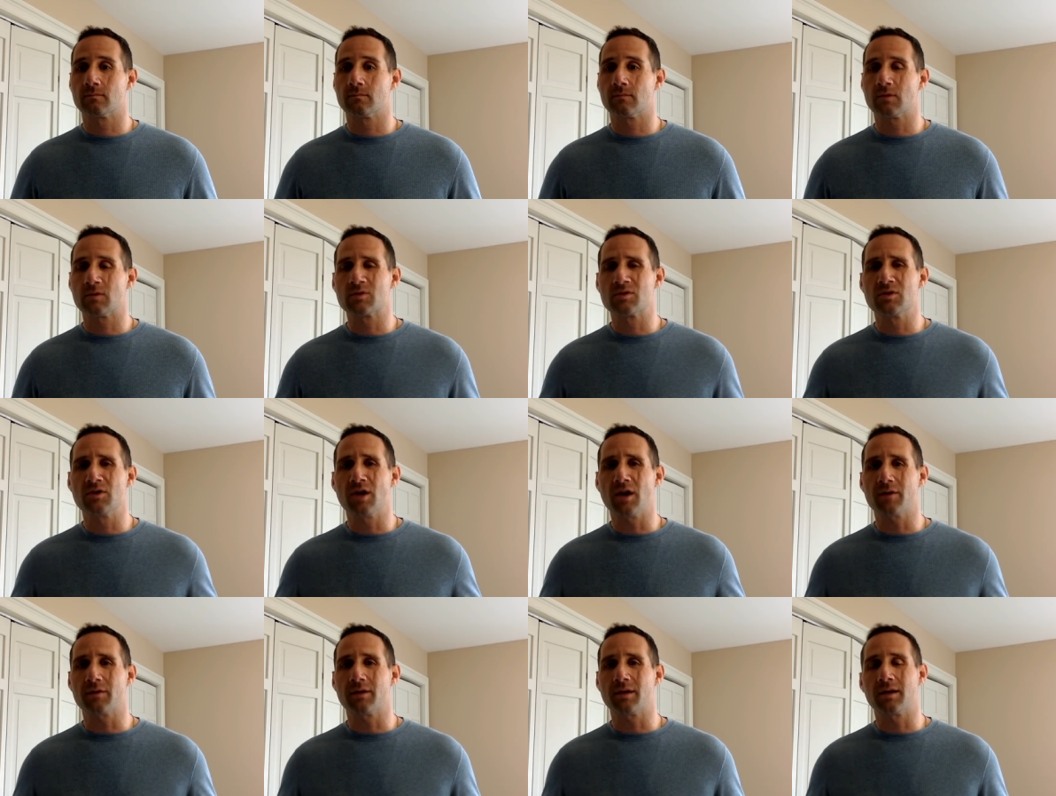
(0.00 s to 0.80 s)
There's
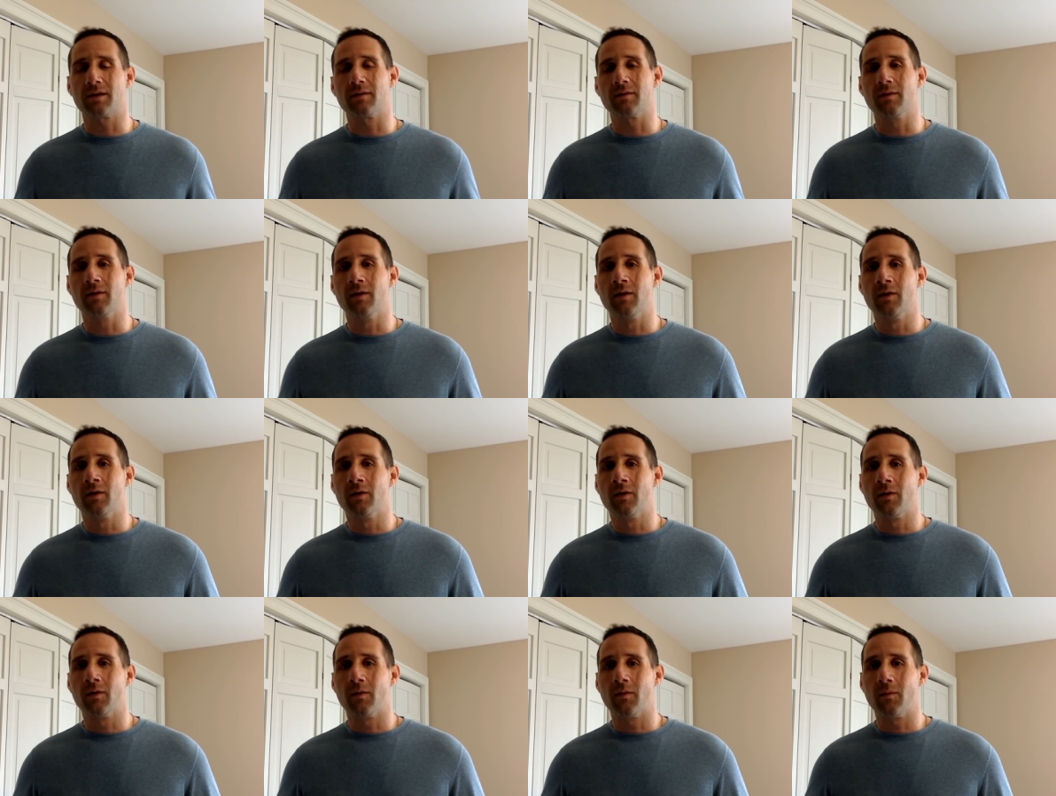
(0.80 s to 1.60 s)
nothing
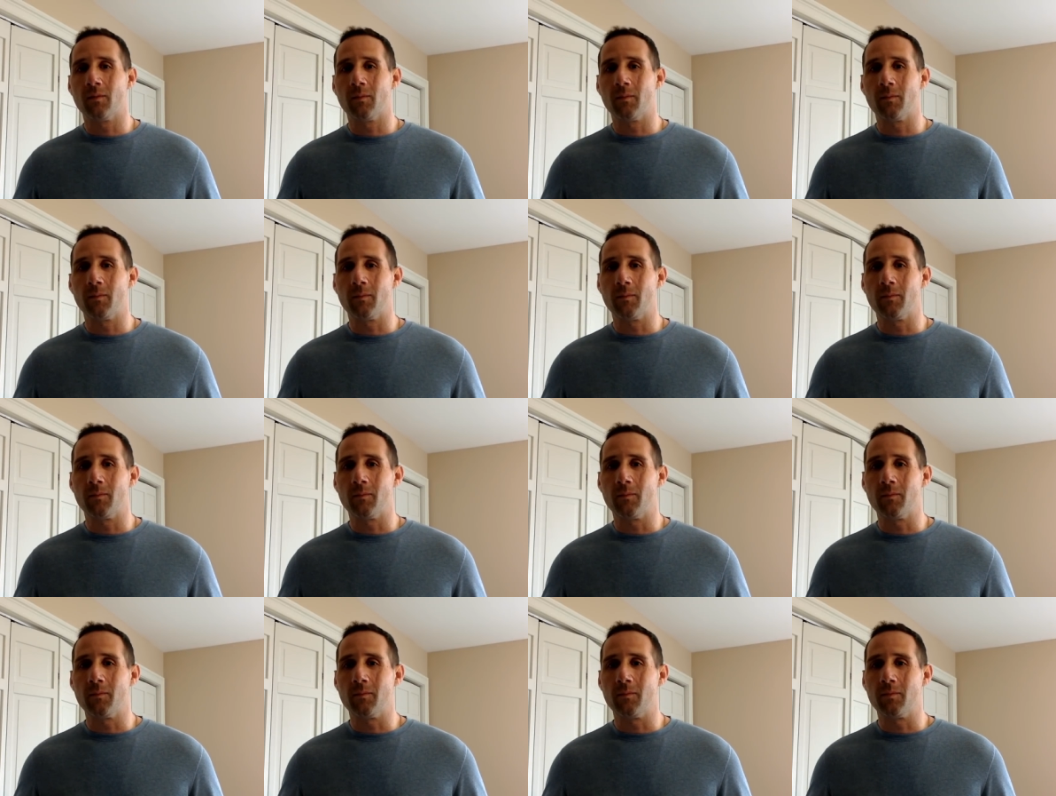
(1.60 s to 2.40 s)

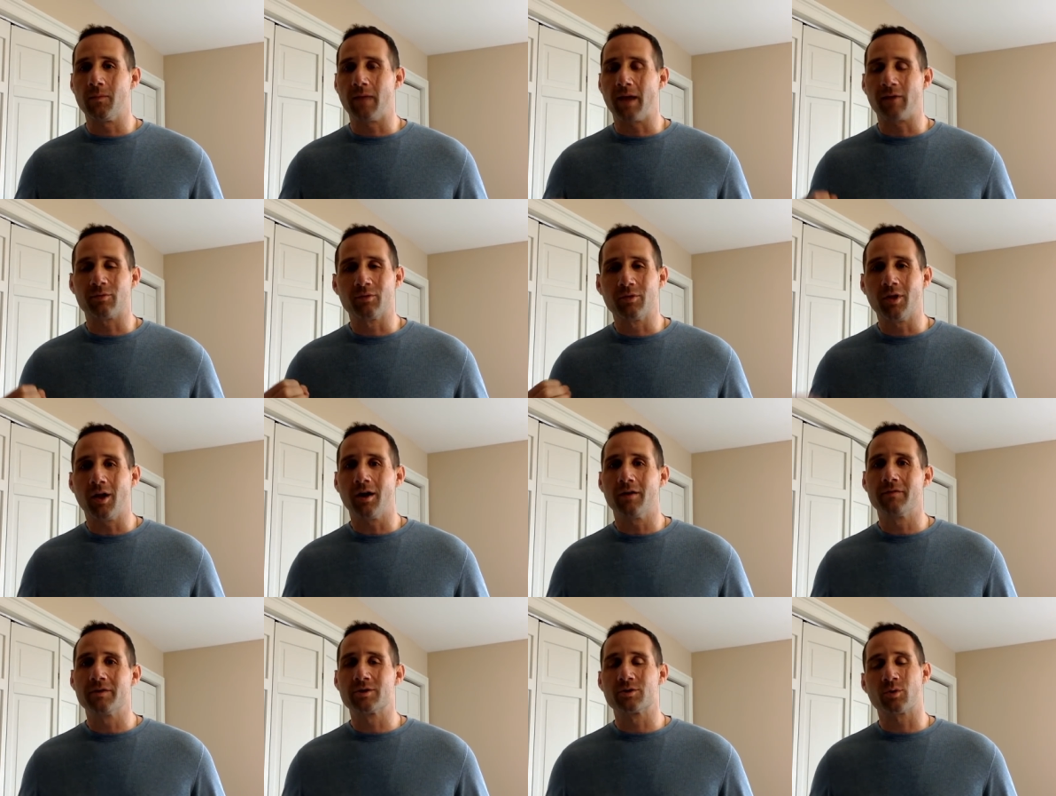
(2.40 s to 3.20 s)
that
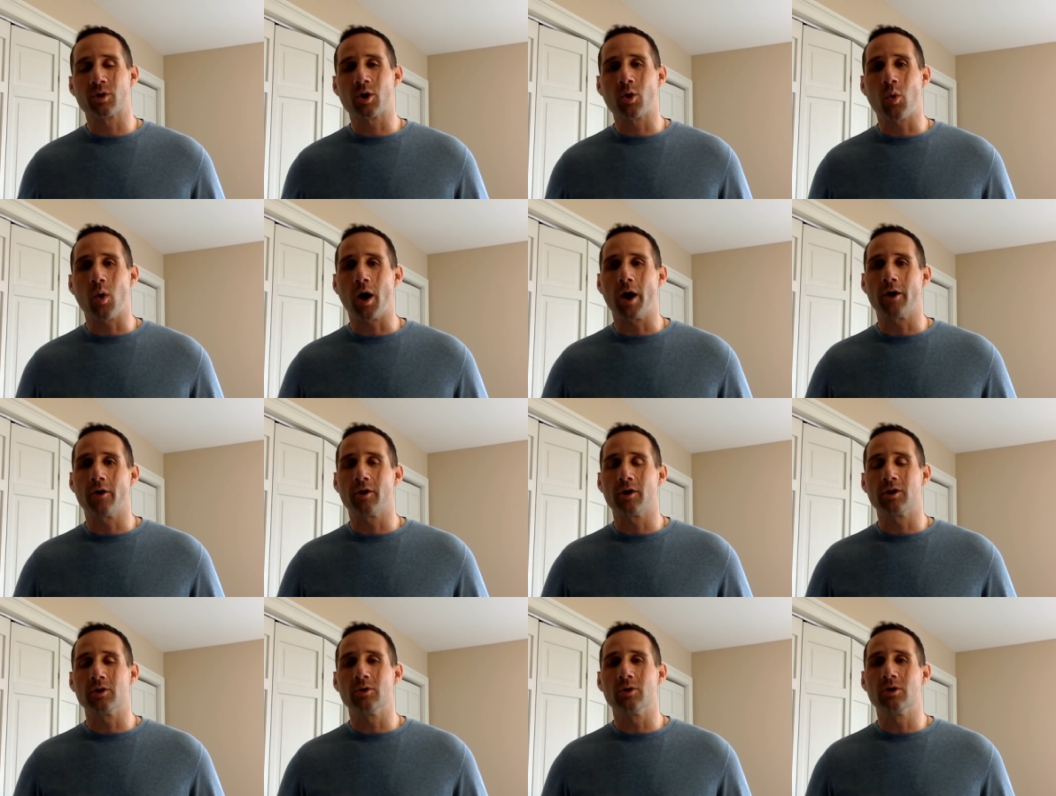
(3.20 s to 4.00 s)
love is
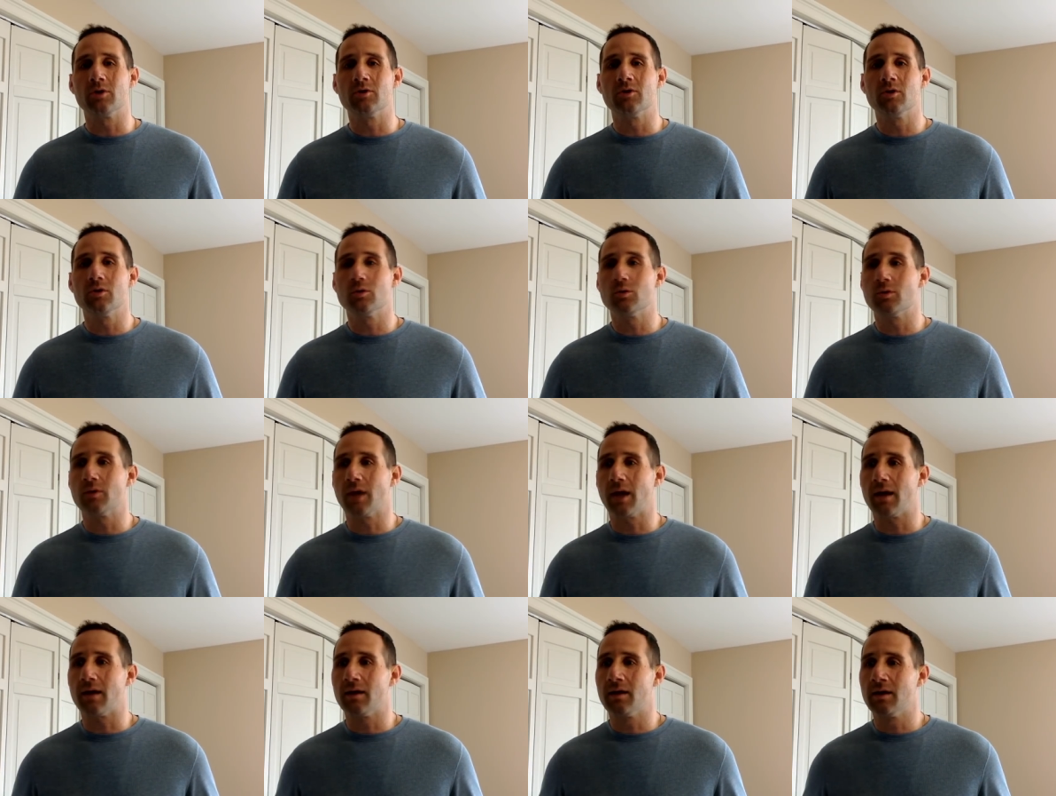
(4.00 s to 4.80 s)
requiring you to do
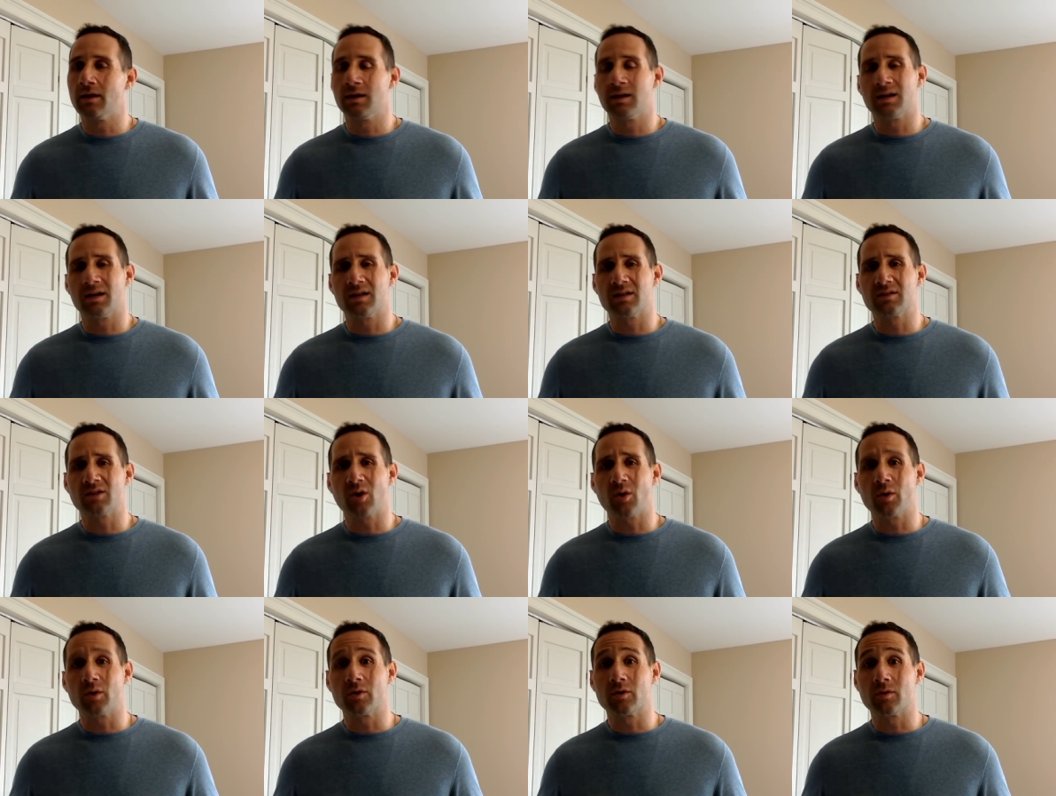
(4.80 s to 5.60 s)
that is
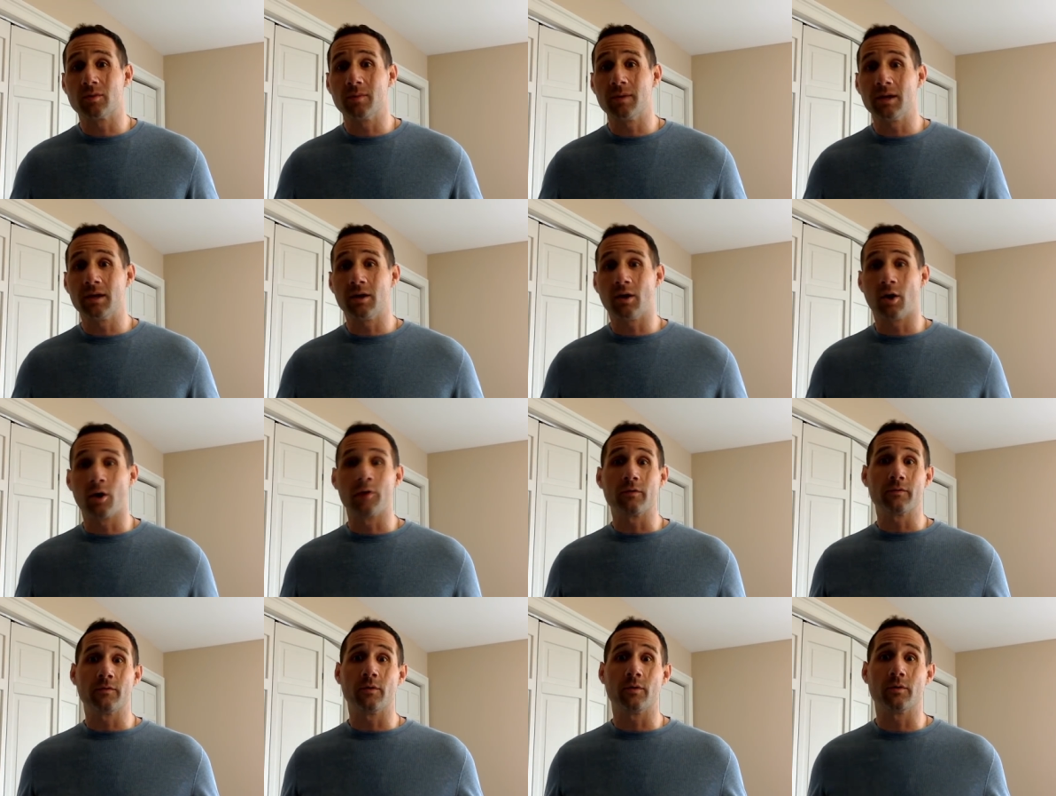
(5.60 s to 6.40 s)
going to be
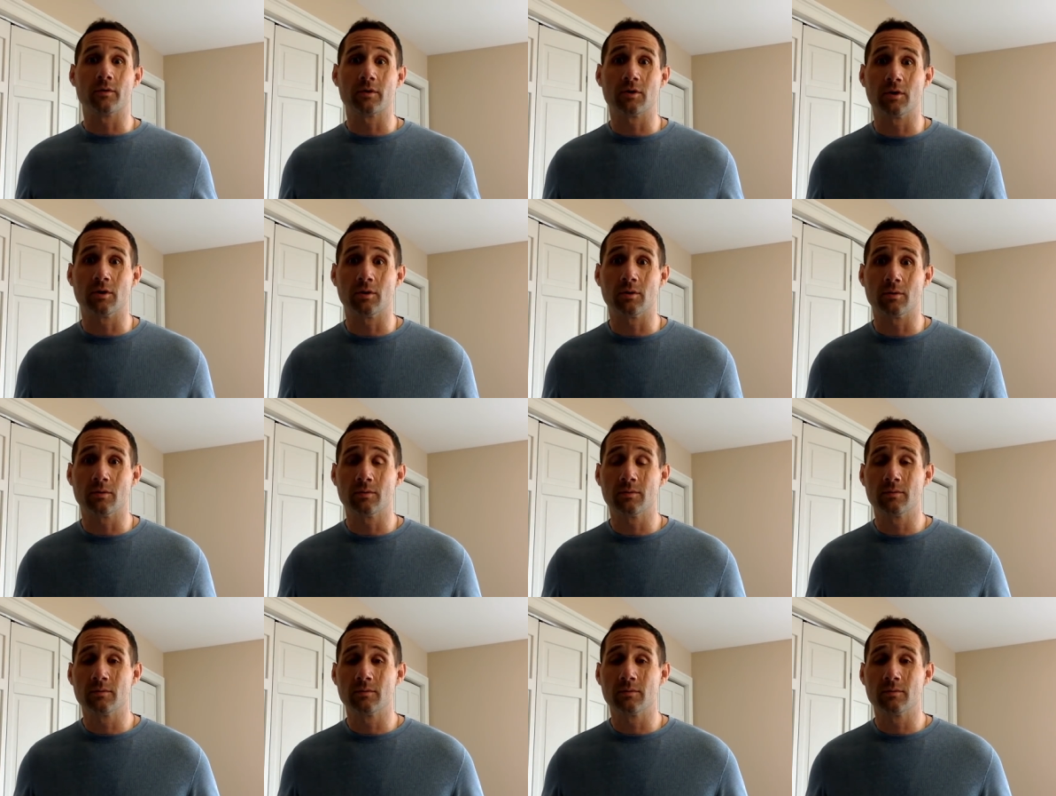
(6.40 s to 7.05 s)
hurtful to you